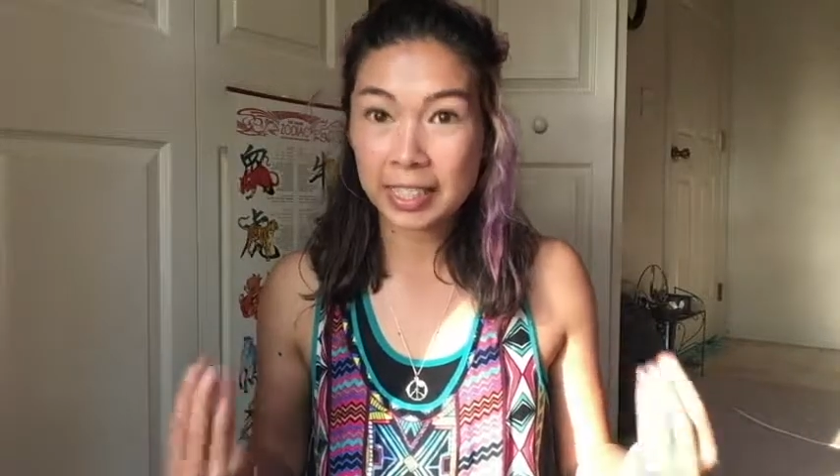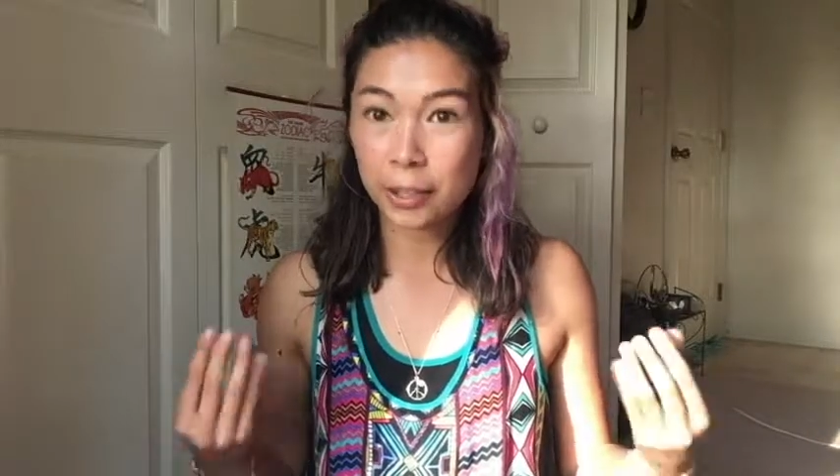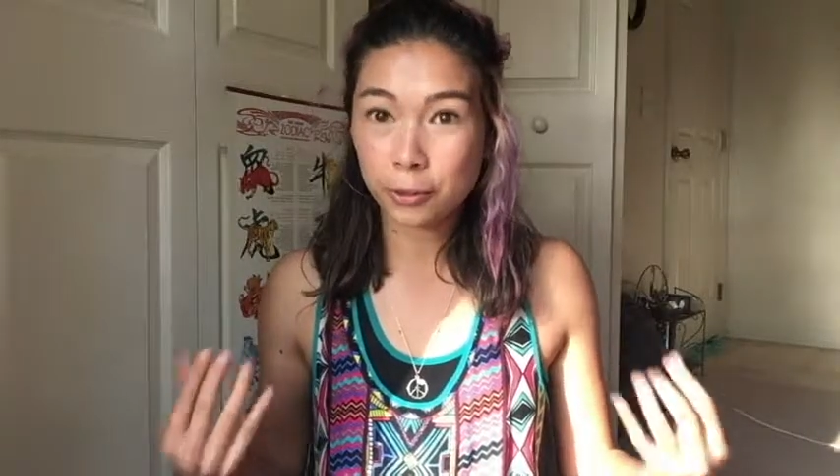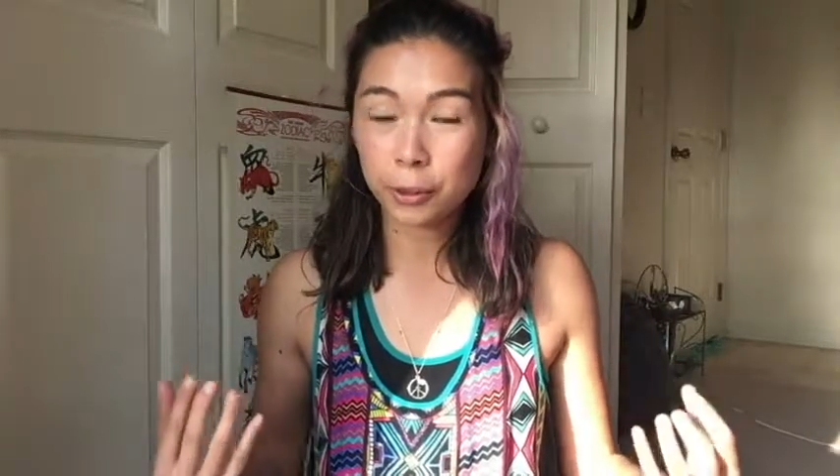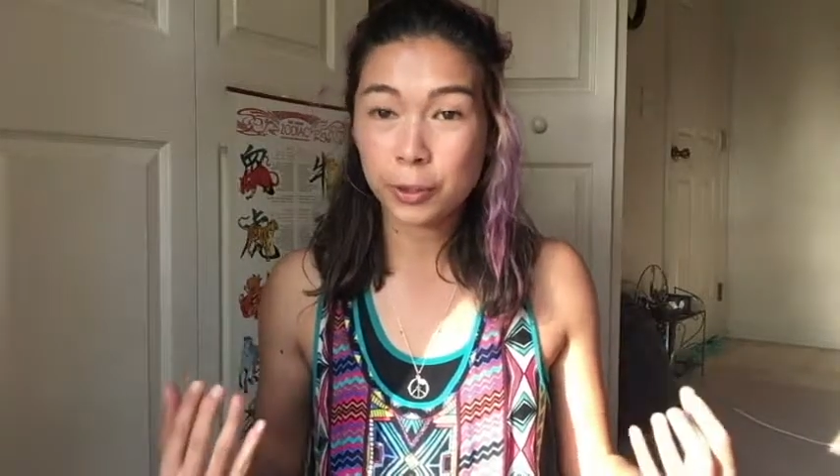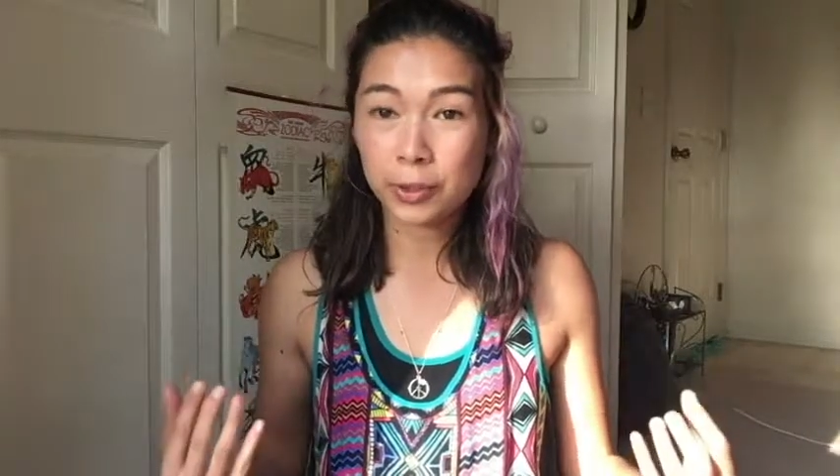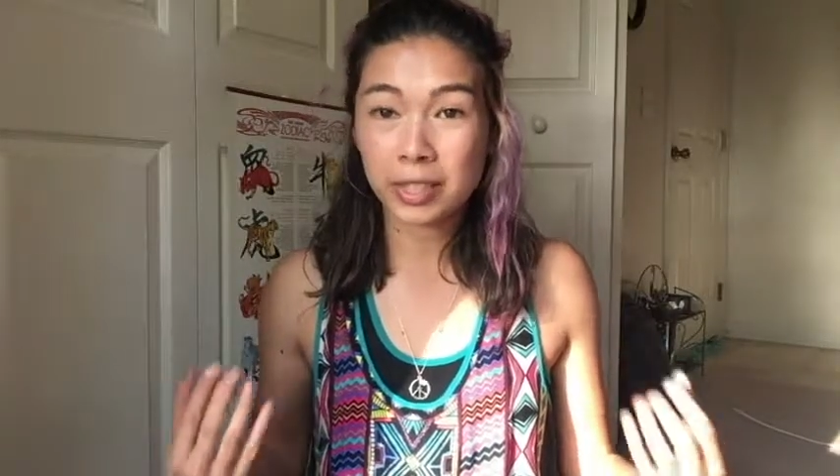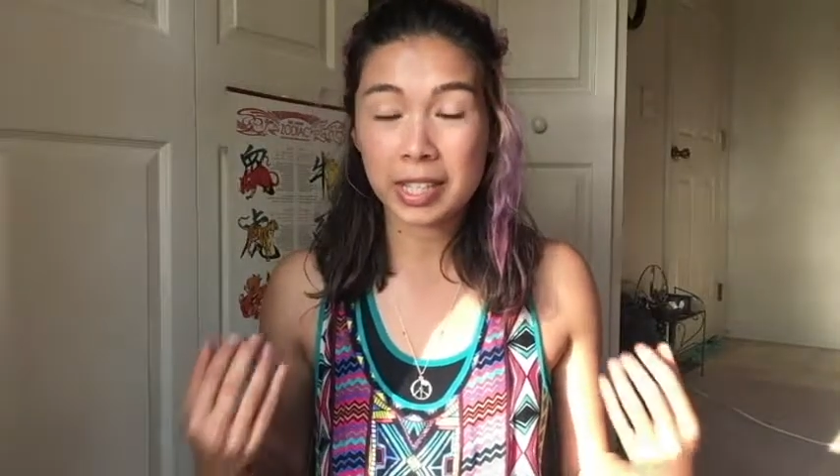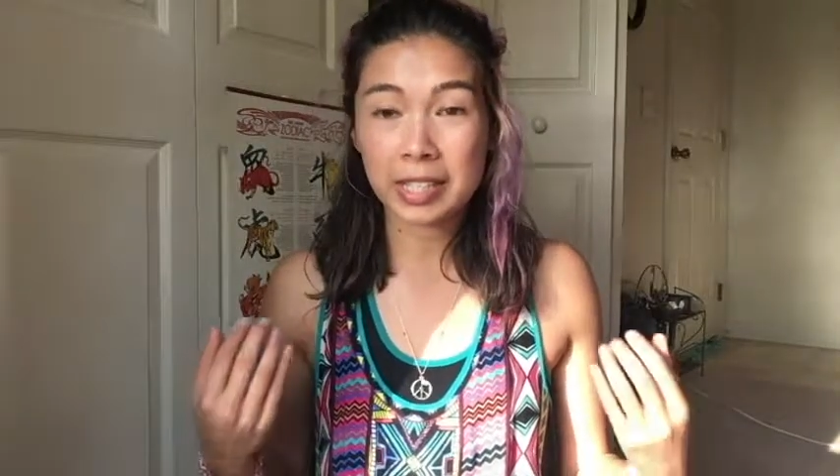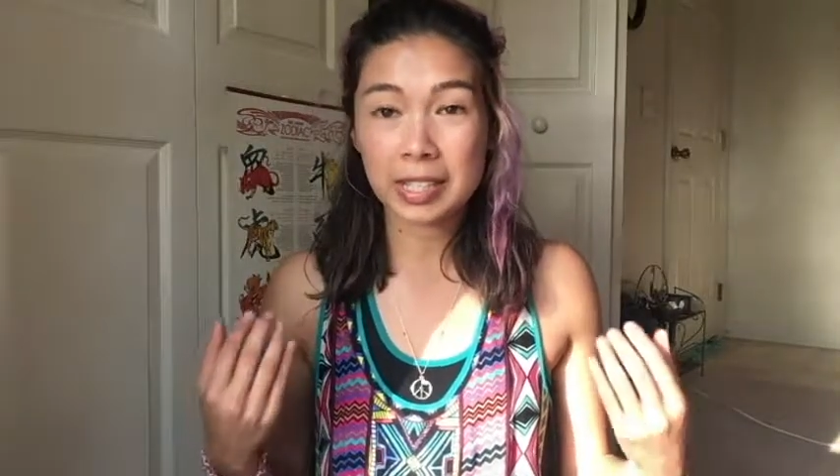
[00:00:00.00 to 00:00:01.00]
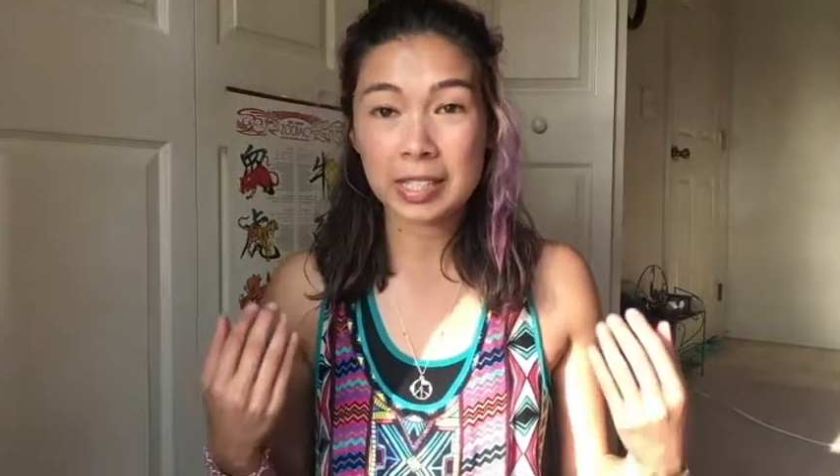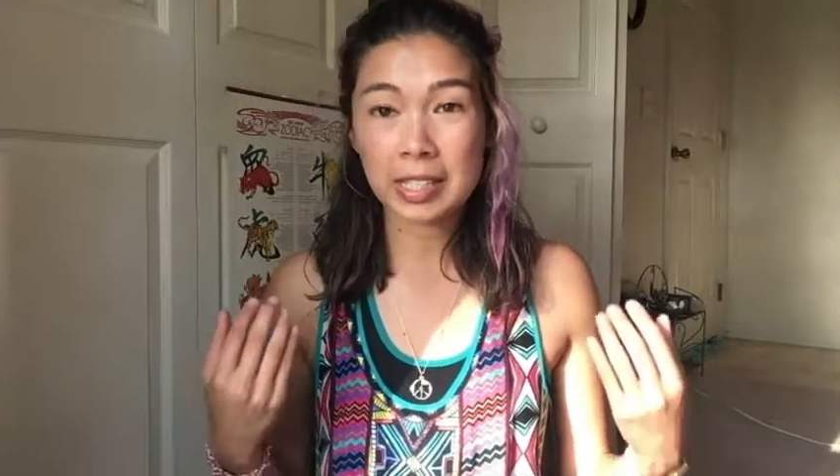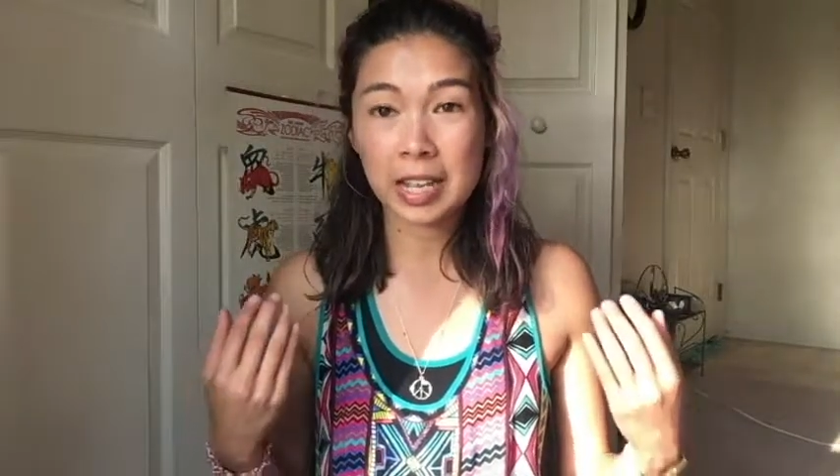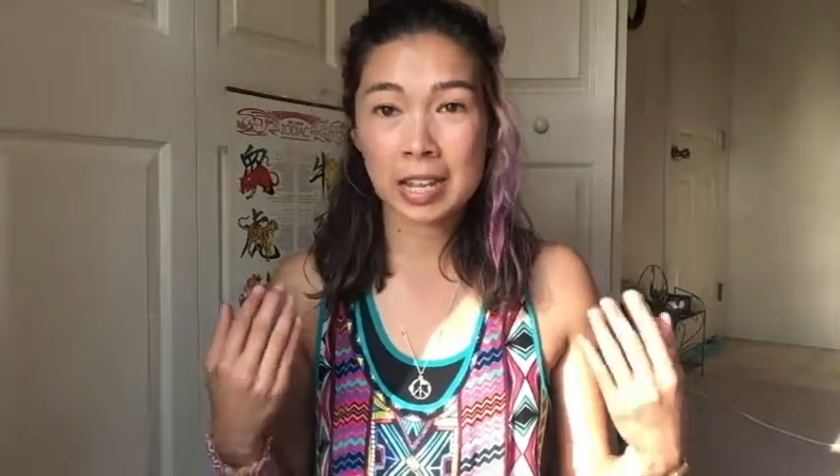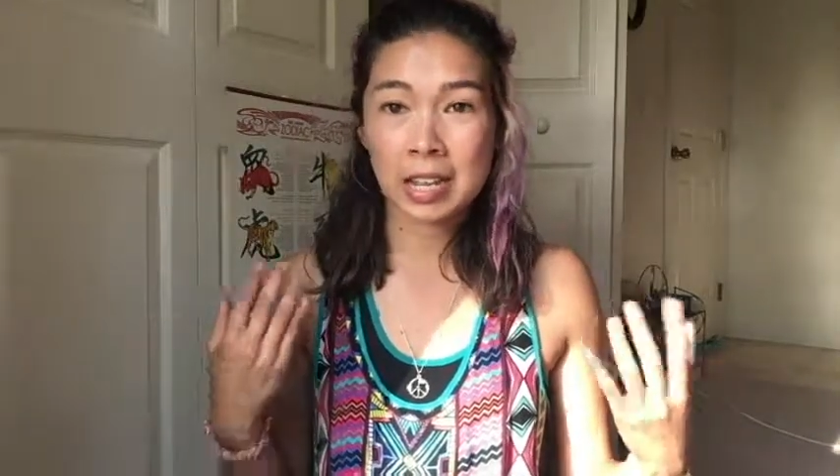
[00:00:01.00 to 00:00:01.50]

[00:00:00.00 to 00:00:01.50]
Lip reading: to get through this.